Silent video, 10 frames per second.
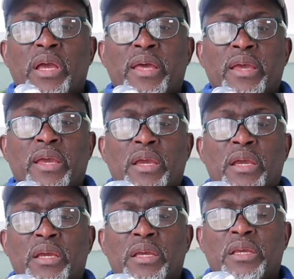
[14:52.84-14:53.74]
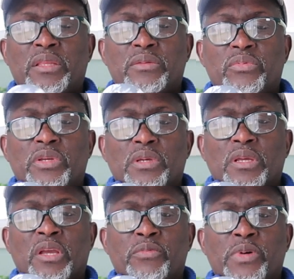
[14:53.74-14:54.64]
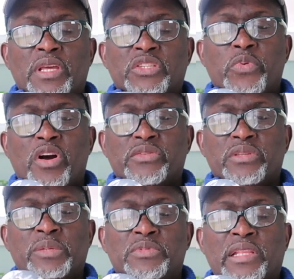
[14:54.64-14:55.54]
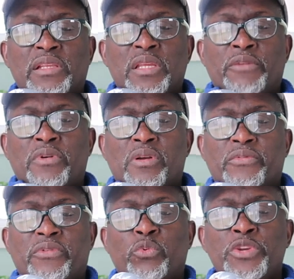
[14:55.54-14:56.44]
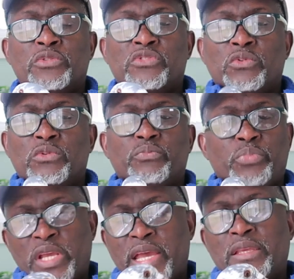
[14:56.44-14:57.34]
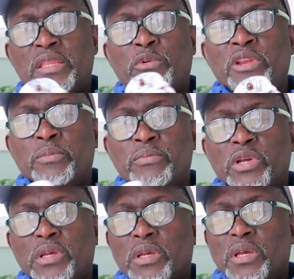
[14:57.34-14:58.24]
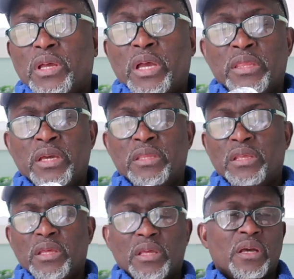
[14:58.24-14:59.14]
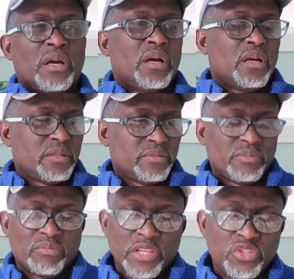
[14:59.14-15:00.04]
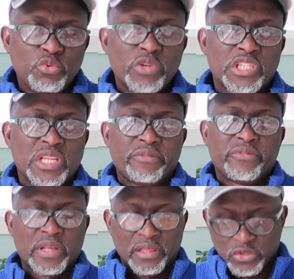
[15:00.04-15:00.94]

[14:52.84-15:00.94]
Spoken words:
and give him a nest box, let him settle in there for a week or so, put a hen in there with him, and then by June I should have at